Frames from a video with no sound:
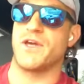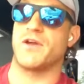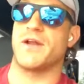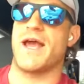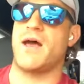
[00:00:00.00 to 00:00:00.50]

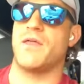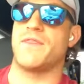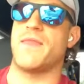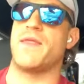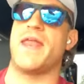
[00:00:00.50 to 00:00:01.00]
figure it out.
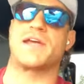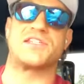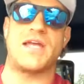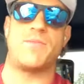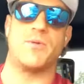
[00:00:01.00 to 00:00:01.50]
Then the
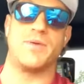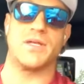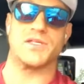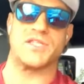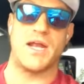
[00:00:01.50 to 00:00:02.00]
next step will
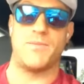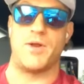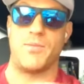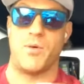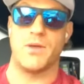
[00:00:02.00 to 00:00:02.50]
be to set up
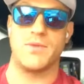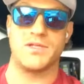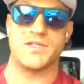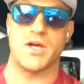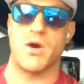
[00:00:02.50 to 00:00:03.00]
an
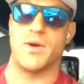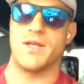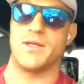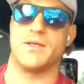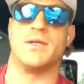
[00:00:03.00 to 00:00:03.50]
appointment to go
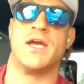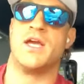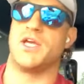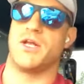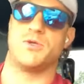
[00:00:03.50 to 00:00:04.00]
in and,
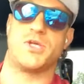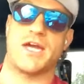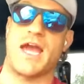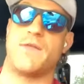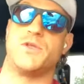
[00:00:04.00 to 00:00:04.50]
you know,
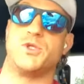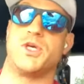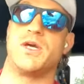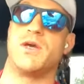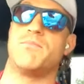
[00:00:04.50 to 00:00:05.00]
check out the
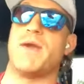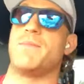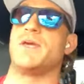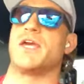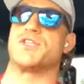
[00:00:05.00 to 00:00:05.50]
gym,
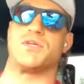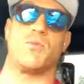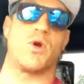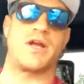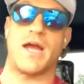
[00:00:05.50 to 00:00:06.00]
maybe get
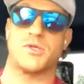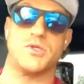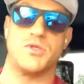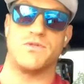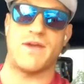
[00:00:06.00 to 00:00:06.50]
some workout
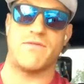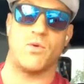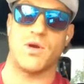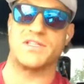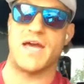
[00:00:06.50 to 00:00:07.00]
shoes if you
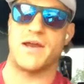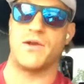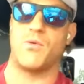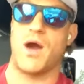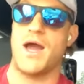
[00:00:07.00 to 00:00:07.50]
haven't worked out
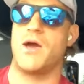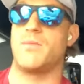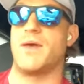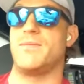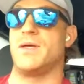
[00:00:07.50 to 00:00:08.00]
in a
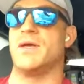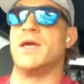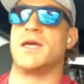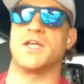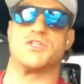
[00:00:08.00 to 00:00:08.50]
while, maybe
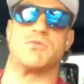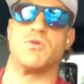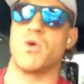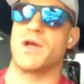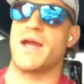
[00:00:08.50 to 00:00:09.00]
get some
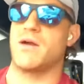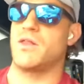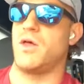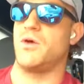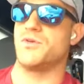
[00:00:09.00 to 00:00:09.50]
new workout
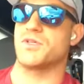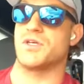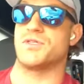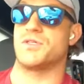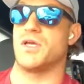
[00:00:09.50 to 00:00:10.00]
clothes
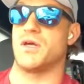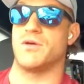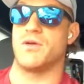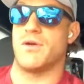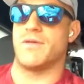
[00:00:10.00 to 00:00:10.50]
because, you know,
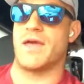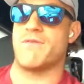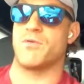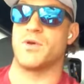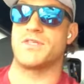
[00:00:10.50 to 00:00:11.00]
you
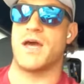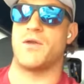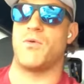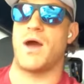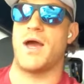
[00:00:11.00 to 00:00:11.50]
haven't worked out
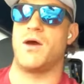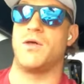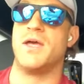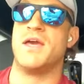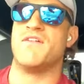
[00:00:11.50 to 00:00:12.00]
in a
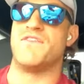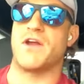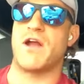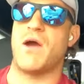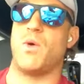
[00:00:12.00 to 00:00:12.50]
while.
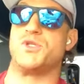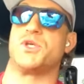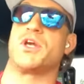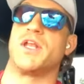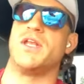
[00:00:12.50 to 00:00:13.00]
Figure out what
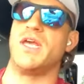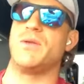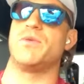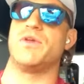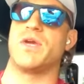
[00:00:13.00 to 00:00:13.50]
you're going to
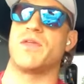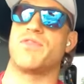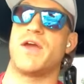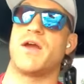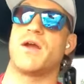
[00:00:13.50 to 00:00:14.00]
need when you
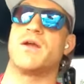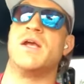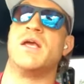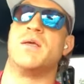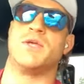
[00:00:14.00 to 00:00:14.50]
get there.
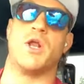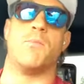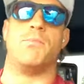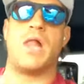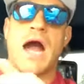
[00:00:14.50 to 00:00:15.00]
You know,
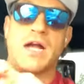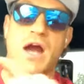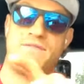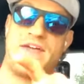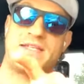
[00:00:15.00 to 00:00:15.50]
block
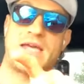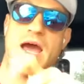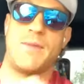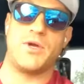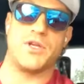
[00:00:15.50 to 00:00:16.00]
off that
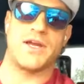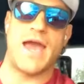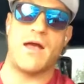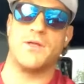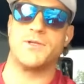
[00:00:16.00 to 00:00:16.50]
time on your
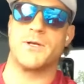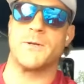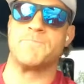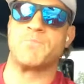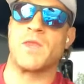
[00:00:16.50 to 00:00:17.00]

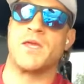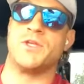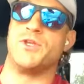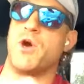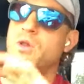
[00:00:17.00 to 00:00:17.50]
calendar.
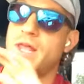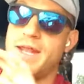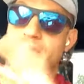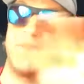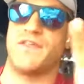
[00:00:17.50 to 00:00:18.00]
Don't
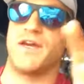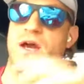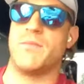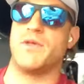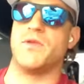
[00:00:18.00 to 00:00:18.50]
let anything
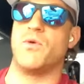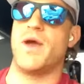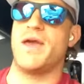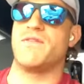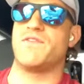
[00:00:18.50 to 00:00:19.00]
come in the
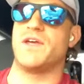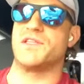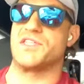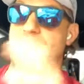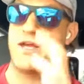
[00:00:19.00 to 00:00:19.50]
way of
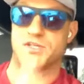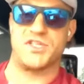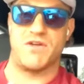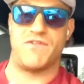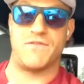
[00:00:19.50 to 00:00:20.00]
it. Set
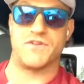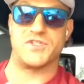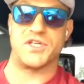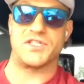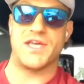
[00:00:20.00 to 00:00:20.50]
yourself up for
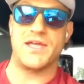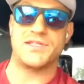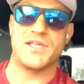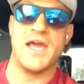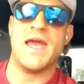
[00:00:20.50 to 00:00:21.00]

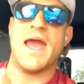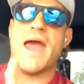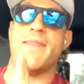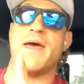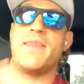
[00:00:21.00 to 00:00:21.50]
success.
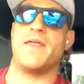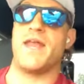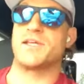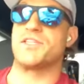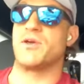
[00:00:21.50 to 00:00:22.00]
And then the
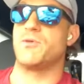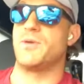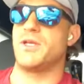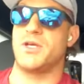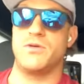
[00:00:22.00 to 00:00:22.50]
next thing would
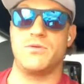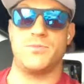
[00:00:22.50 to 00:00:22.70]
be